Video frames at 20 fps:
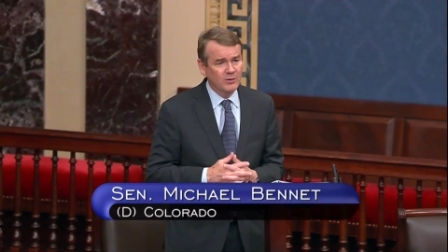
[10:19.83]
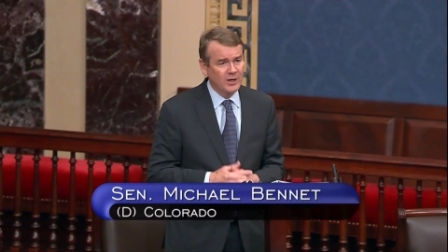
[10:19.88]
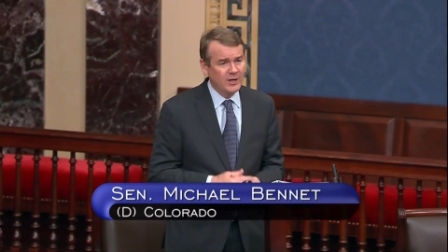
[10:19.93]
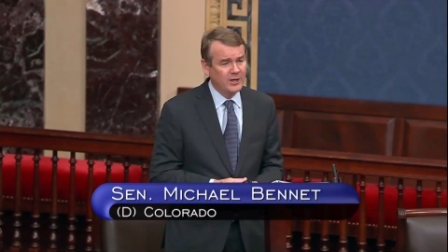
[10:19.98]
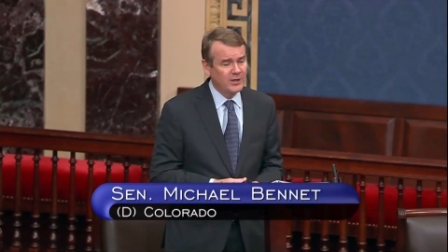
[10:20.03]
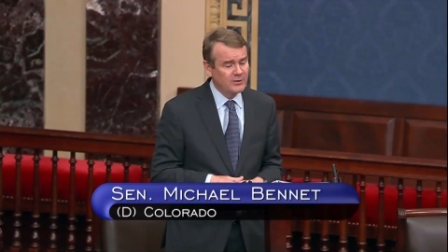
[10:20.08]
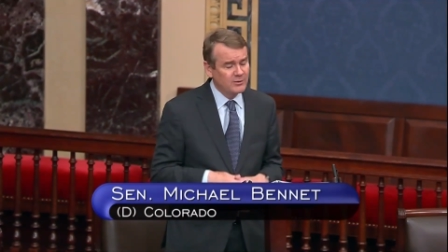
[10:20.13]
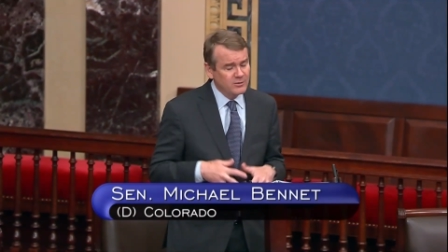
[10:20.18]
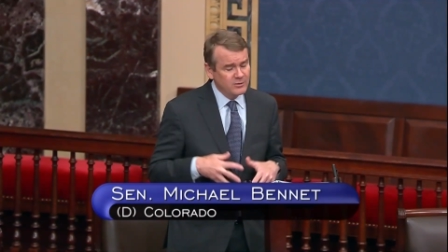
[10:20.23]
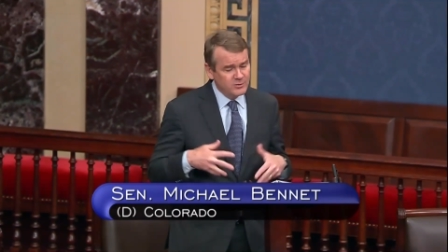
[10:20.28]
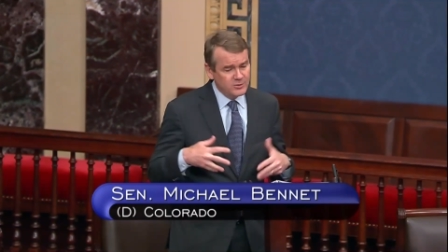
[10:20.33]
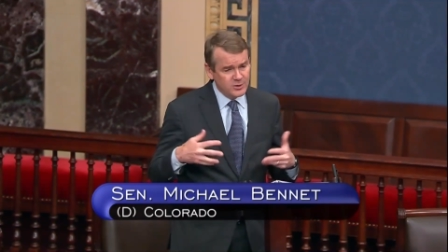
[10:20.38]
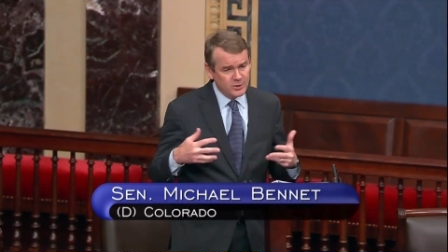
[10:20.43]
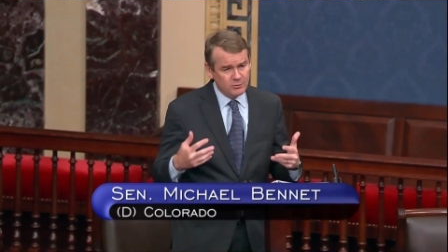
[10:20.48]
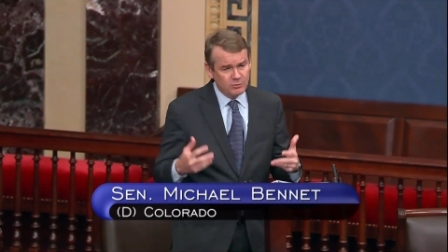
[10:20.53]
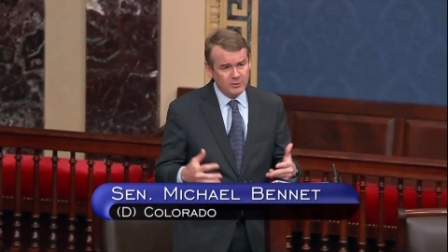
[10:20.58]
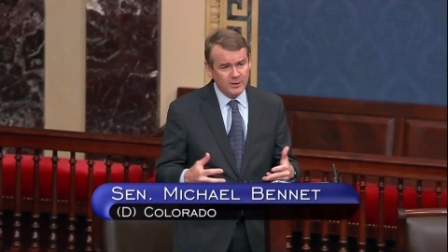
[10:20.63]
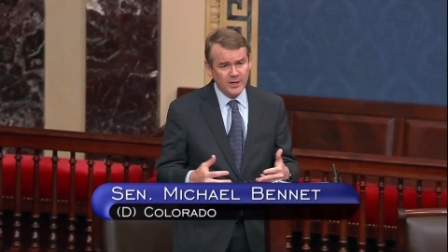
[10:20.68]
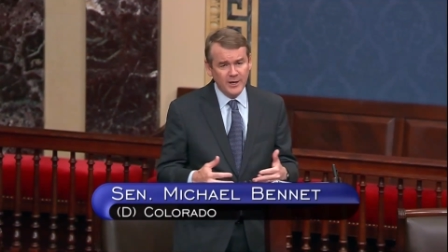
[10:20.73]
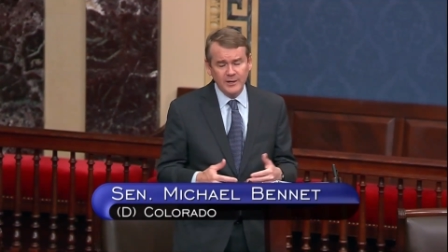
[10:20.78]
and to
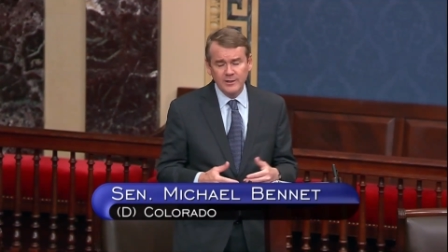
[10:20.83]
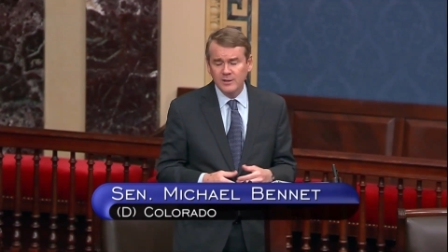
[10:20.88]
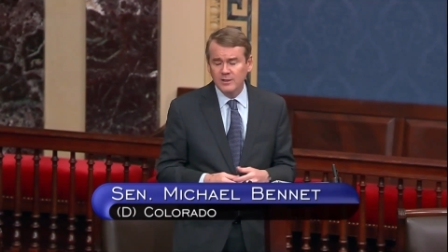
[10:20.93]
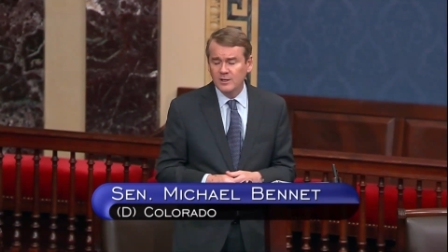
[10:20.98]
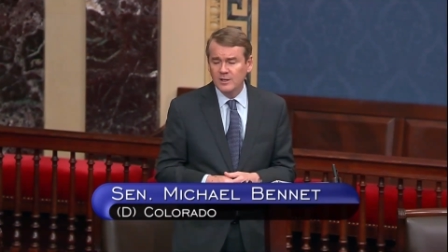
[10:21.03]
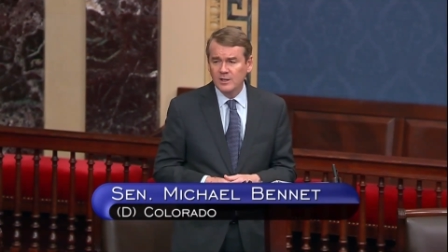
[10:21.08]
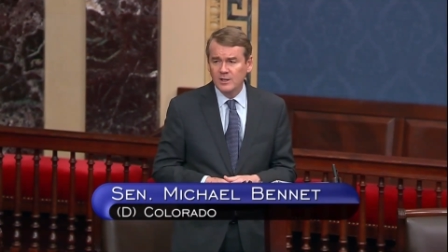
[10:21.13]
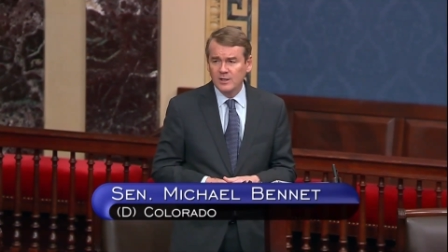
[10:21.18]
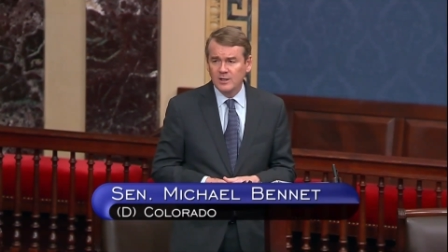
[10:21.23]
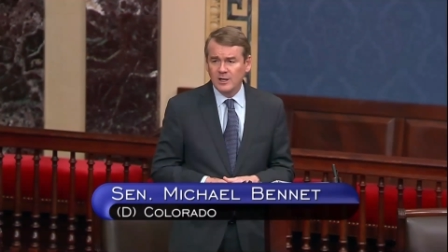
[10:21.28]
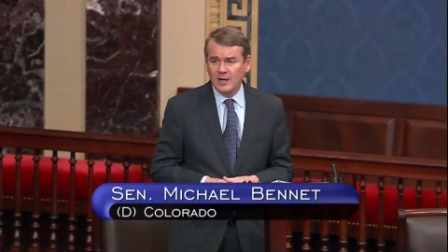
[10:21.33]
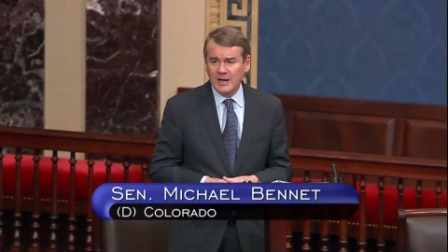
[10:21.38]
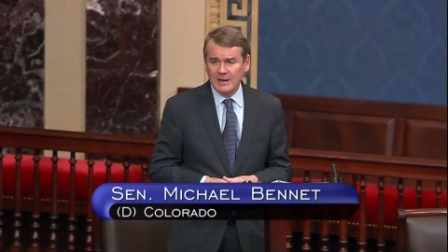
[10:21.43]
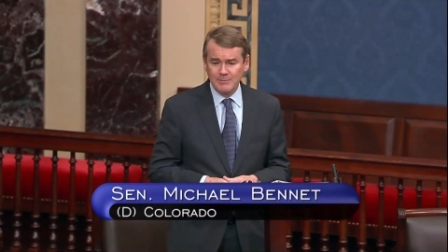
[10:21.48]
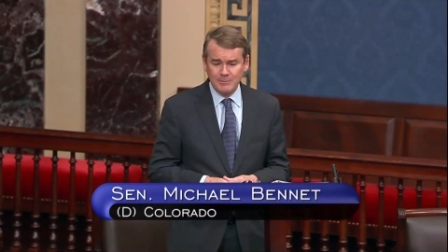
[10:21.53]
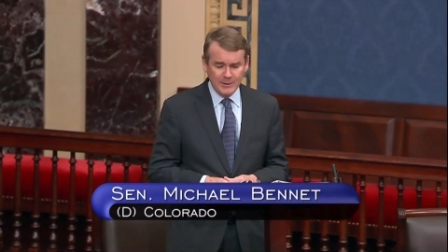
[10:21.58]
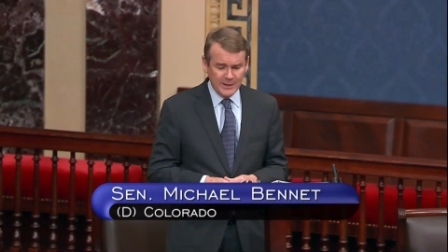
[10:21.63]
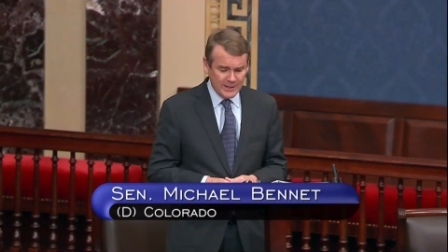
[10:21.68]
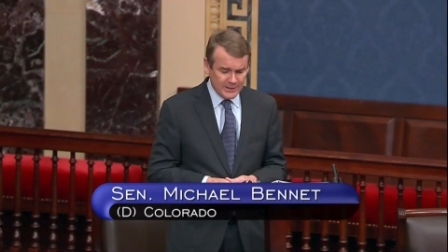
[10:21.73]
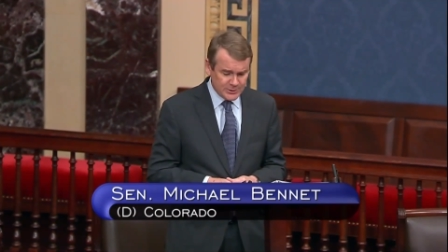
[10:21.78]
create high
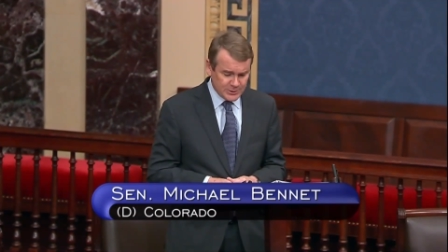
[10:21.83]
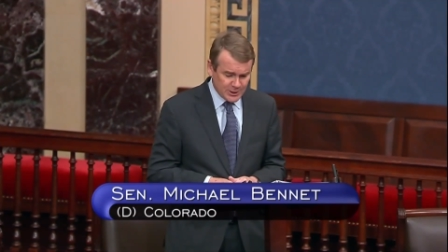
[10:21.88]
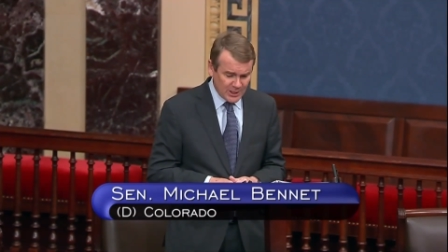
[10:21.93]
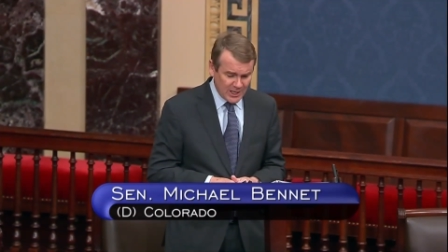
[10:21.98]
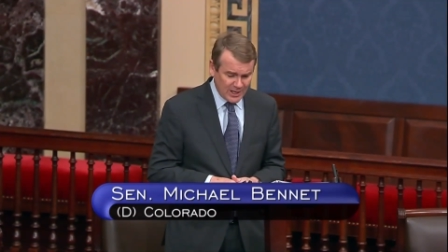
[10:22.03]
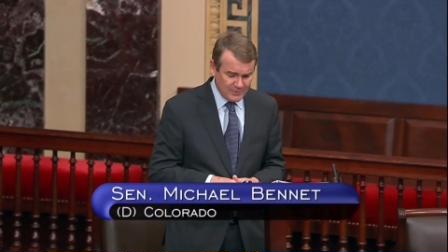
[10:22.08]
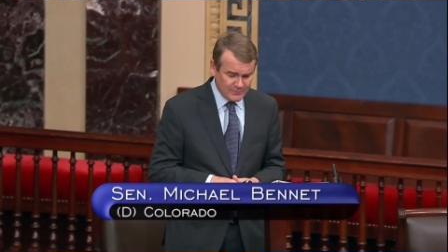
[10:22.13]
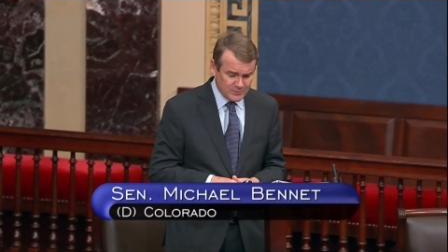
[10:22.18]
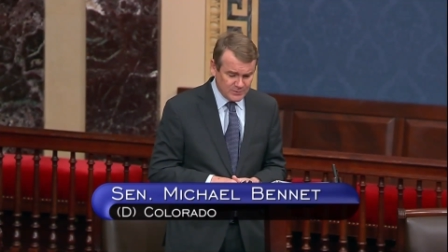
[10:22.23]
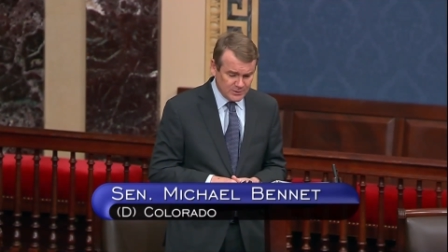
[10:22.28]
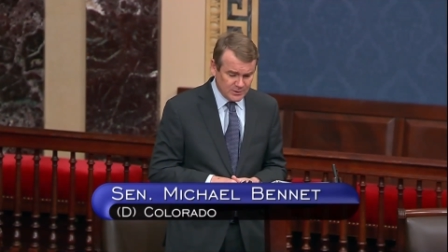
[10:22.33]
paying jobs